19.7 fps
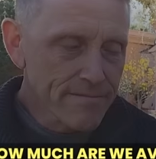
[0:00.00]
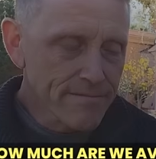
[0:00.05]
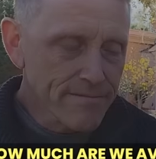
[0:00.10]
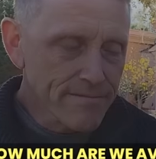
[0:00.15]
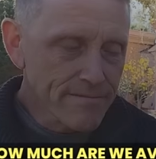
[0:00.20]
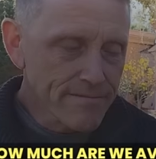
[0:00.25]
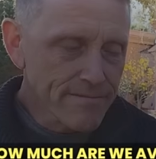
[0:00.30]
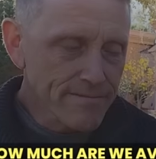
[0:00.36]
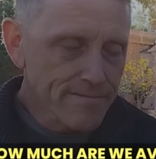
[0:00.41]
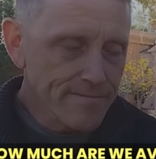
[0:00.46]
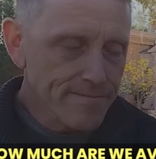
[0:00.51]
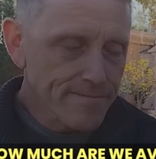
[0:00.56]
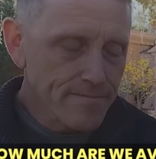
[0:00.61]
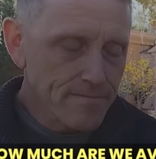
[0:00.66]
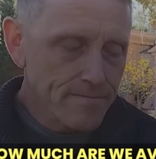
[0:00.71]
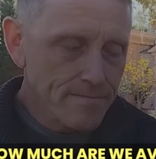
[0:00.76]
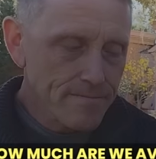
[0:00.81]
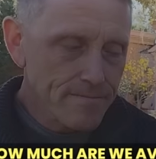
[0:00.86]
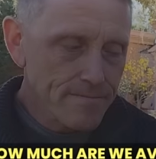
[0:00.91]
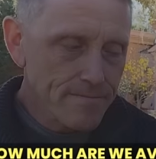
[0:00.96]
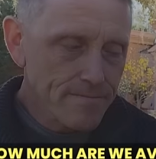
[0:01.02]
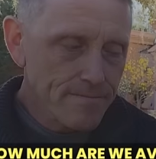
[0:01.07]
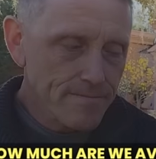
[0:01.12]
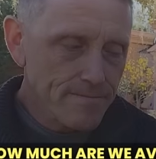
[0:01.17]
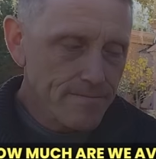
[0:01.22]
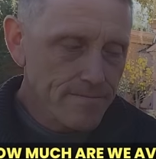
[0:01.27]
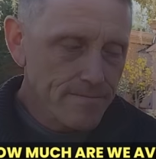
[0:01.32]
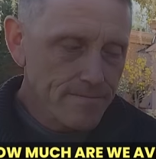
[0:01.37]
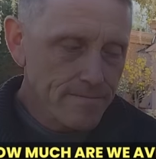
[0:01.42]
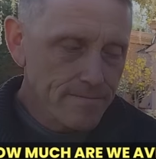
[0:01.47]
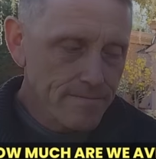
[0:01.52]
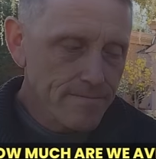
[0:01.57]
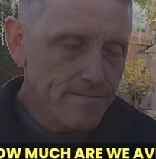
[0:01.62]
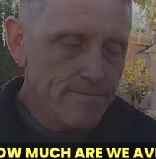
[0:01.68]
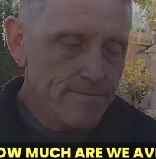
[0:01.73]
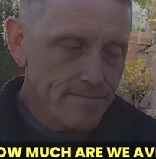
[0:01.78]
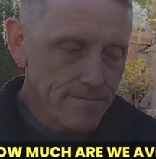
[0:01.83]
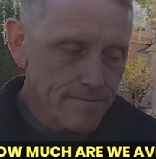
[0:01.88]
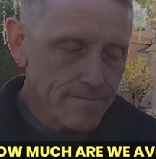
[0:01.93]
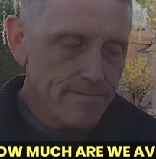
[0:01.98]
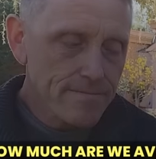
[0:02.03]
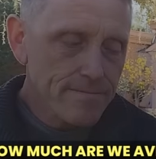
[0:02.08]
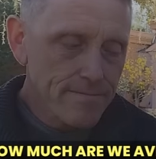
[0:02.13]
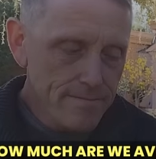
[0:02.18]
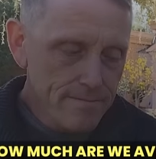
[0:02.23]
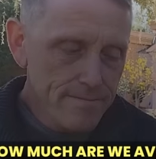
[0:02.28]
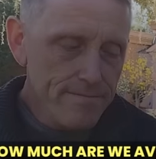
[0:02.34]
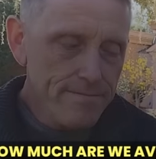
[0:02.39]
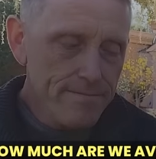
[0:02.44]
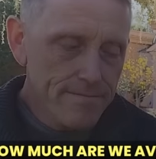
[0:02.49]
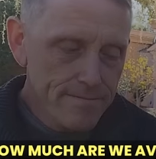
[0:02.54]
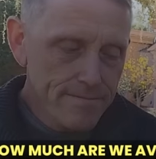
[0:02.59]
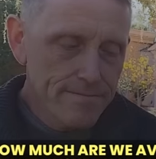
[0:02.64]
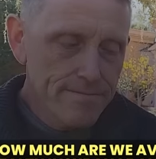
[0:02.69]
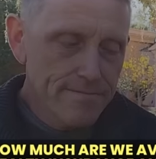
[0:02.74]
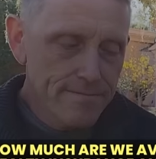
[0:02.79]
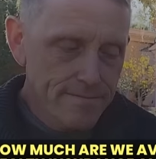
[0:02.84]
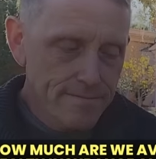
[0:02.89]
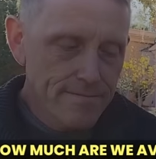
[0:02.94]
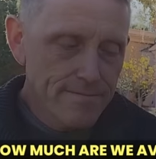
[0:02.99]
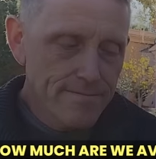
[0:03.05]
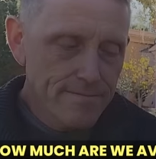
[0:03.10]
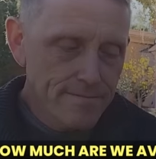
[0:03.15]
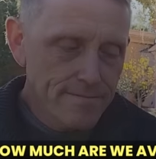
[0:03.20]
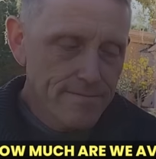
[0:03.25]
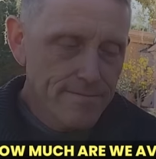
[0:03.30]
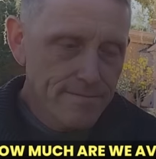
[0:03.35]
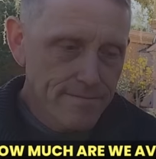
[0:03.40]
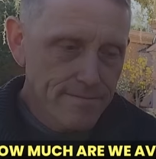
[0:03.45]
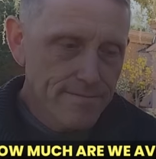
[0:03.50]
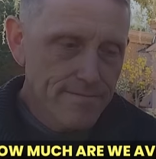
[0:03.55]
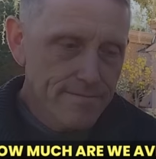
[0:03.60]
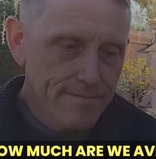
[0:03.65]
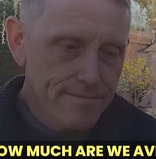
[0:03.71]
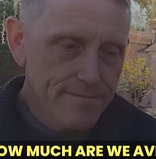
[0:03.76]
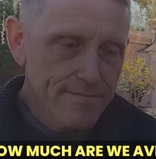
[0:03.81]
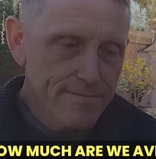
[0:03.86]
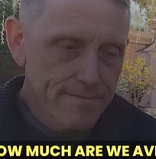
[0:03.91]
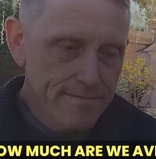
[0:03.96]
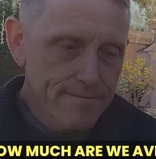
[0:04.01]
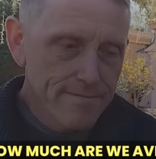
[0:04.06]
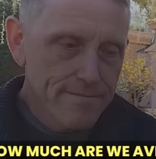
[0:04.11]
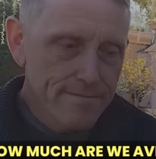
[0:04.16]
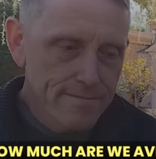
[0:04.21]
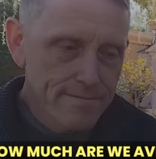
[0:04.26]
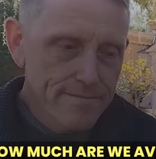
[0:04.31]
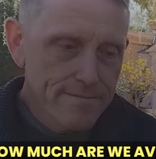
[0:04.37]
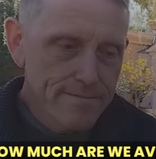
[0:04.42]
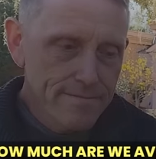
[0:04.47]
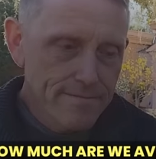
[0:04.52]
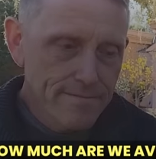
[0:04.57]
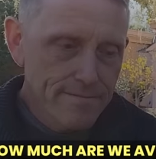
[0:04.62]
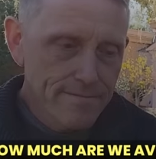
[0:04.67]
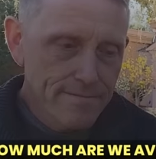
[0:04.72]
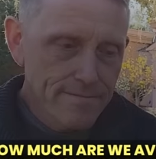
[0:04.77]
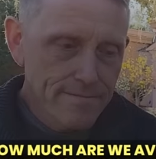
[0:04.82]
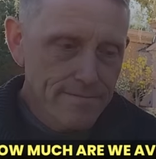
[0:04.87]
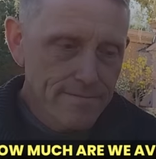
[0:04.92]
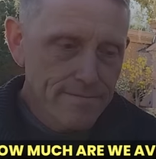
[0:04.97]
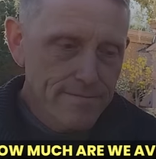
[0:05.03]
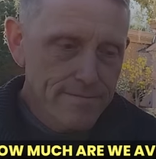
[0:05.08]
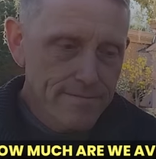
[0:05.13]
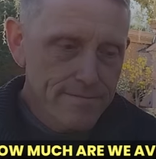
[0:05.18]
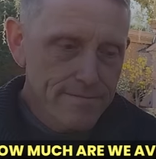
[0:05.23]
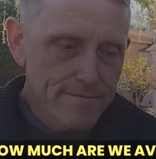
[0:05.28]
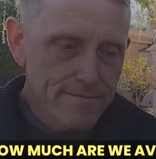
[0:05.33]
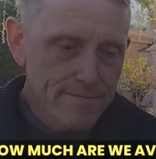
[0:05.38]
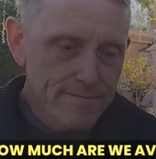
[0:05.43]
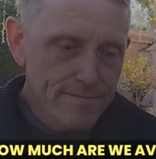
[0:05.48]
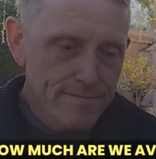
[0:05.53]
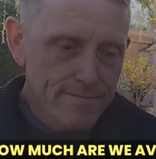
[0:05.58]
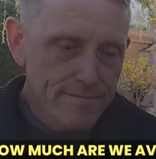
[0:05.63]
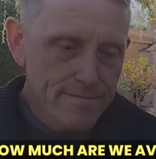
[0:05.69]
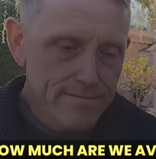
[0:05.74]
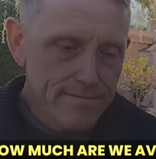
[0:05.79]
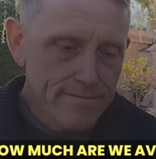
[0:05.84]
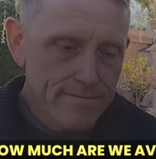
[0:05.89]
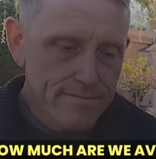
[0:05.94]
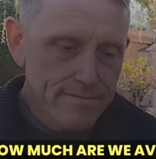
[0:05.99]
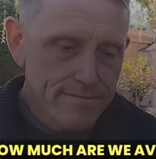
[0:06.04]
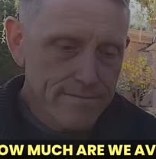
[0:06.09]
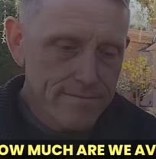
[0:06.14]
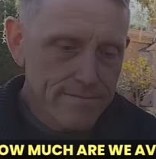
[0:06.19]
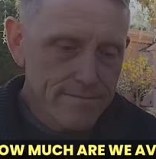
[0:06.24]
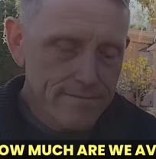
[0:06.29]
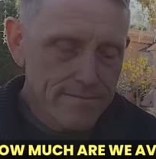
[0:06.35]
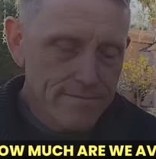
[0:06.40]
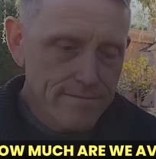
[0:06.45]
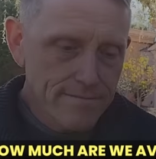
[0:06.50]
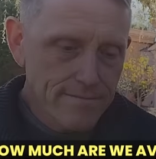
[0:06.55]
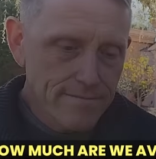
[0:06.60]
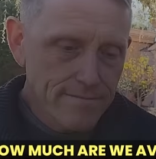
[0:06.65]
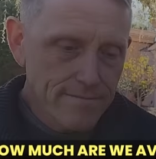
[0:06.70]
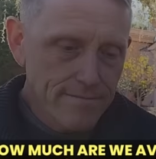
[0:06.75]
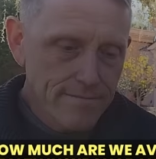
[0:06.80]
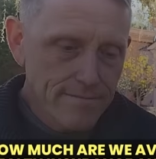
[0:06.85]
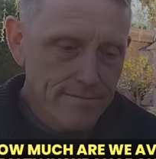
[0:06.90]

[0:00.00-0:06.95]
The person shown says nothing.